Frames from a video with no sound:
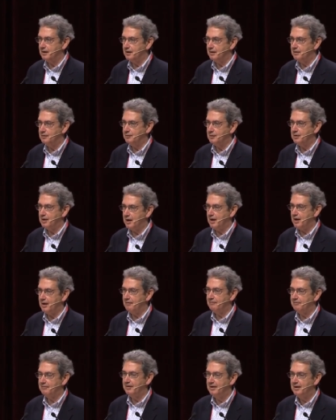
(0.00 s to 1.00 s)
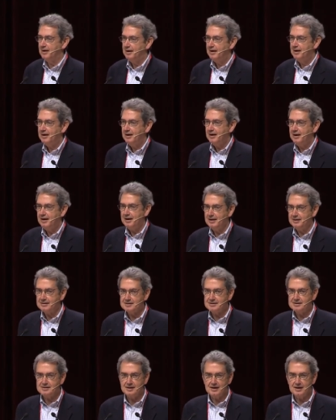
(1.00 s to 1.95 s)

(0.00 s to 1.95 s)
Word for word: you can have. It's,